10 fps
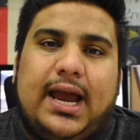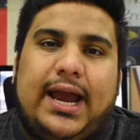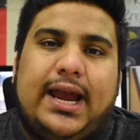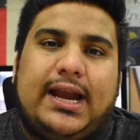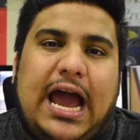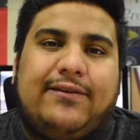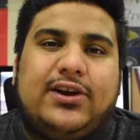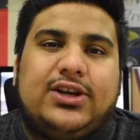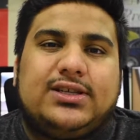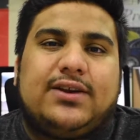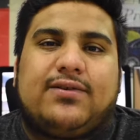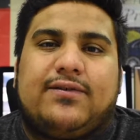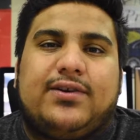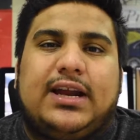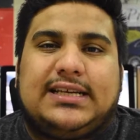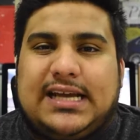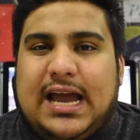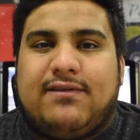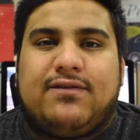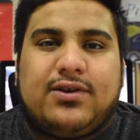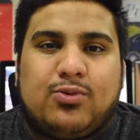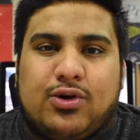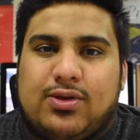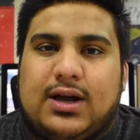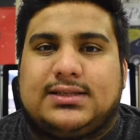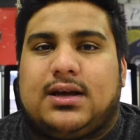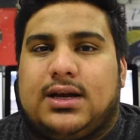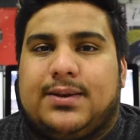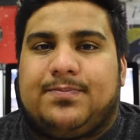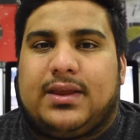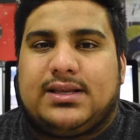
And after using it for a few days, I have a few more thoughts on it.